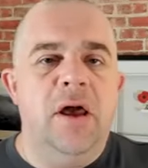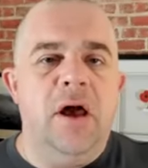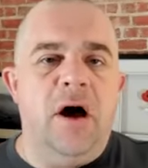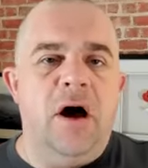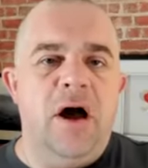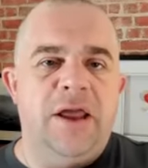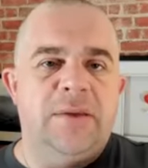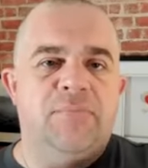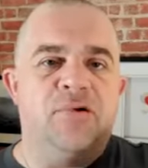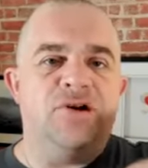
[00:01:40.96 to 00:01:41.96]

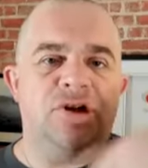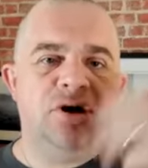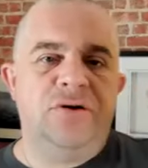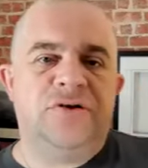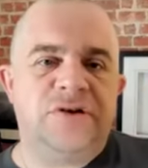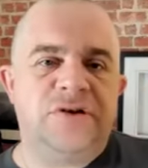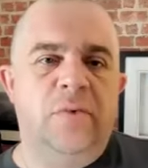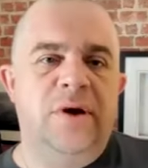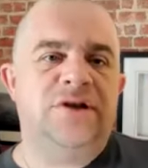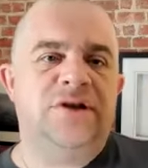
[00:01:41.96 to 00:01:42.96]
I produce a
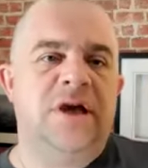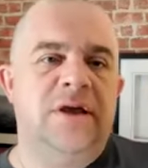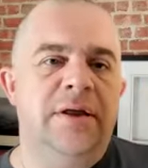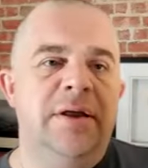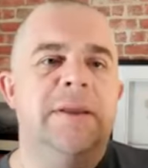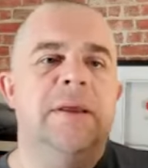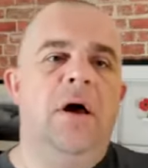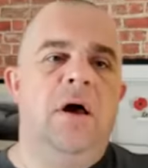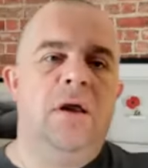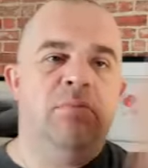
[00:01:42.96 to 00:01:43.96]
widget,
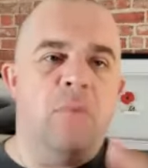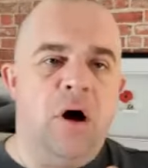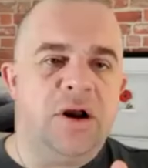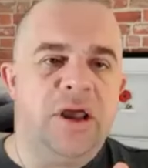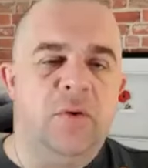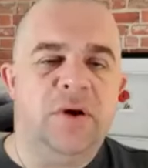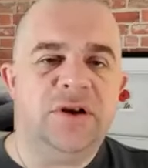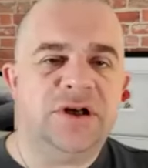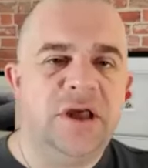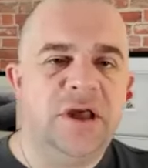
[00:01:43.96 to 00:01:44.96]
I market a
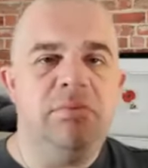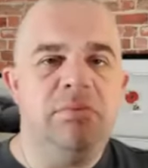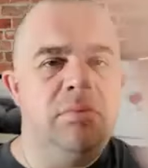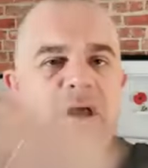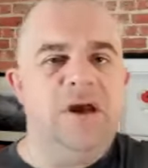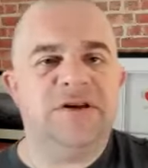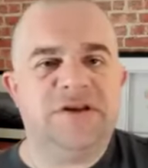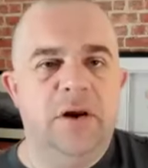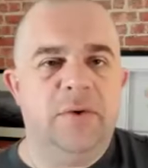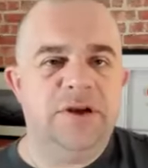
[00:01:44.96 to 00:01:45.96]
widget, I
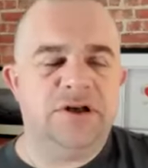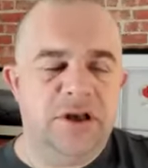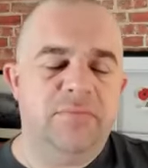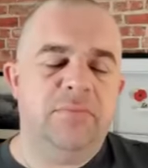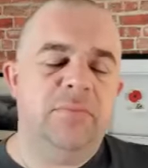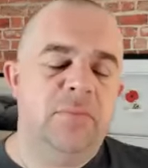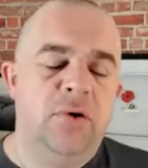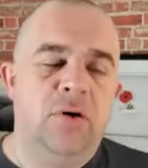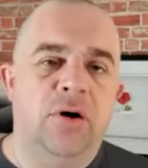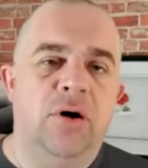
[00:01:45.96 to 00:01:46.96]
sell a widget,
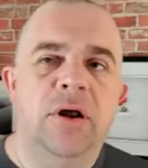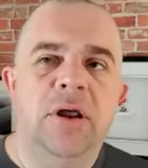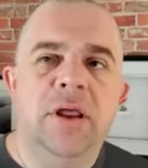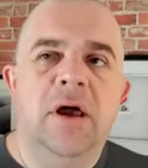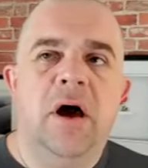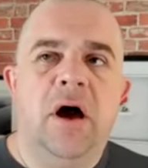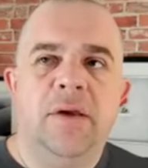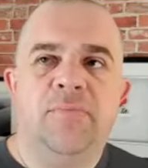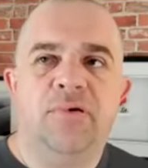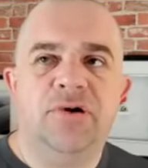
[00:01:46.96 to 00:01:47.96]
or I
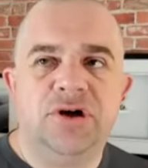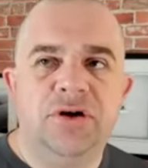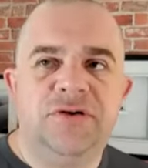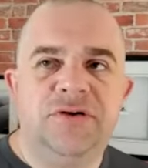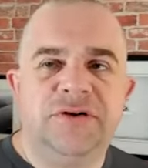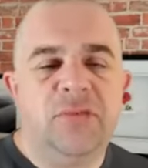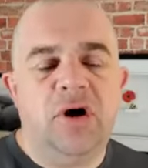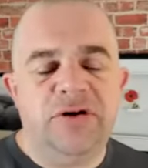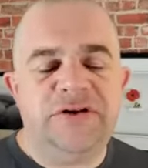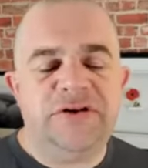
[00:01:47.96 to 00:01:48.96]
produce some
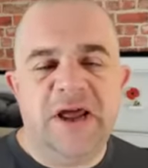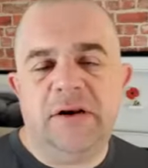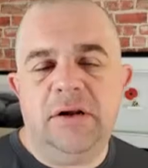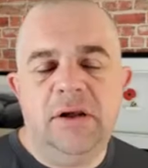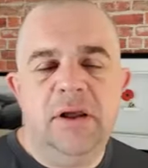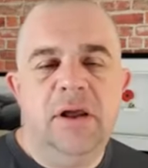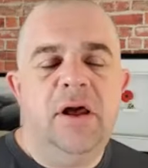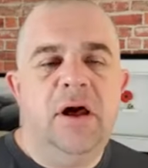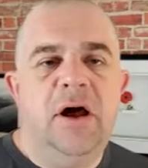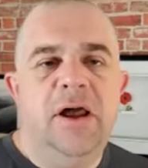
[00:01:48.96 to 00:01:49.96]
content,
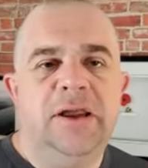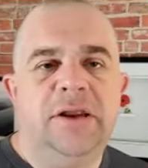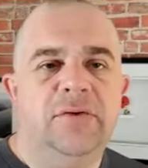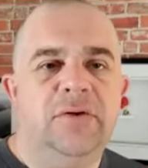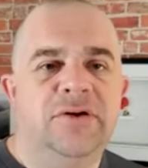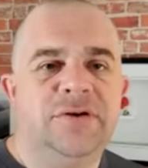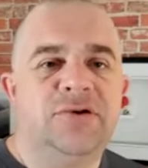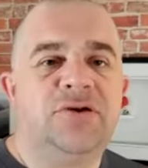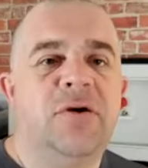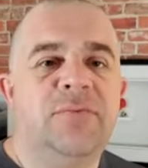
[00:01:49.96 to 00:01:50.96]
I do a
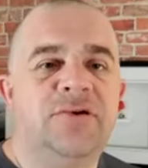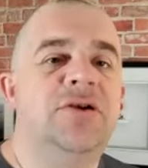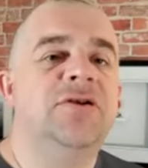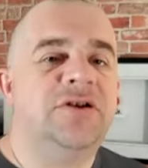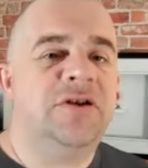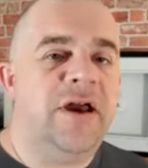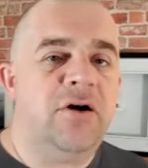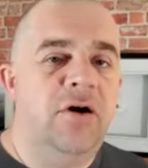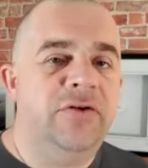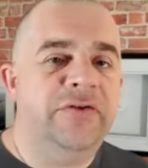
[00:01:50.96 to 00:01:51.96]
subscription to that
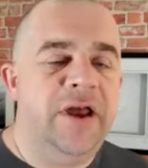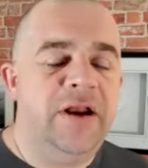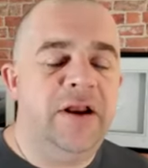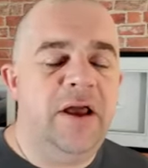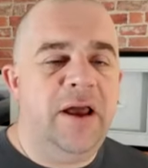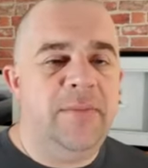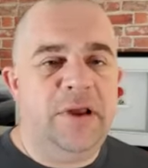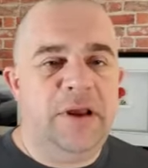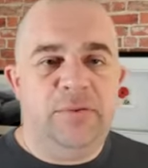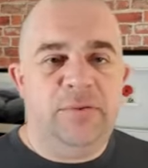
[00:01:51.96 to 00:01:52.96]
content and
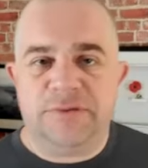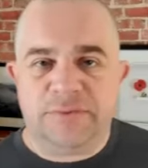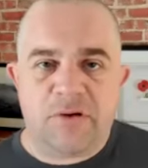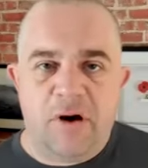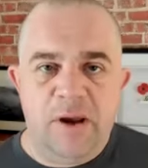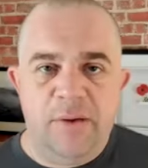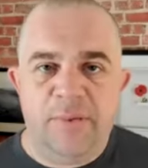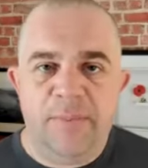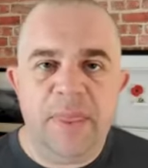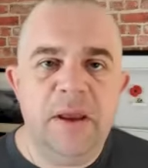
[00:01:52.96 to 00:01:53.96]
people subscribe.
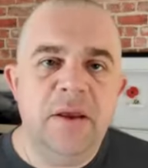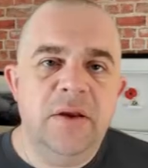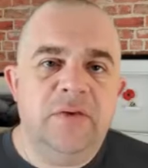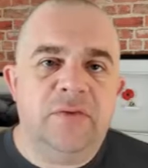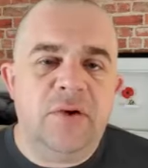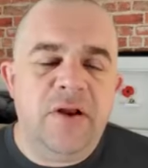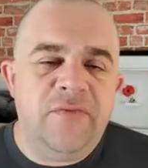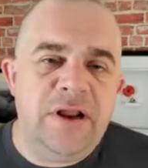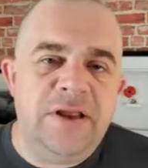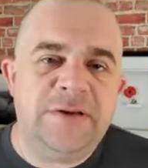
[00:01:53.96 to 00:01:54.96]
So whatever
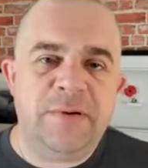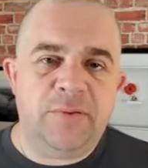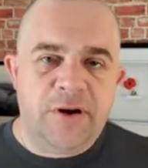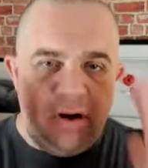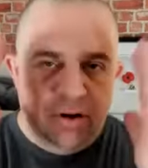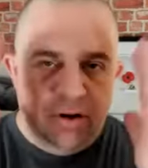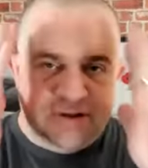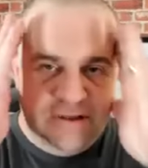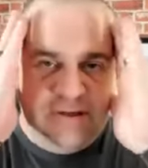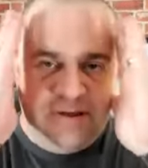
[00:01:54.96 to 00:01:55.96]
it is, people get locked
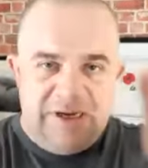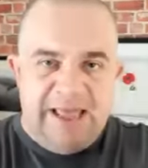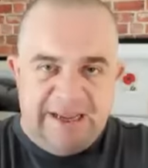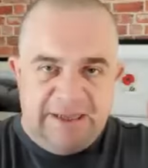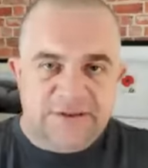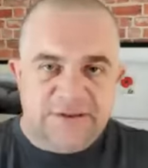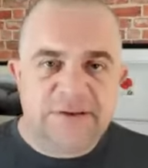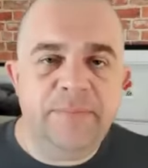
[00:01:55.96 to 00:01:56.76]
in these lanes.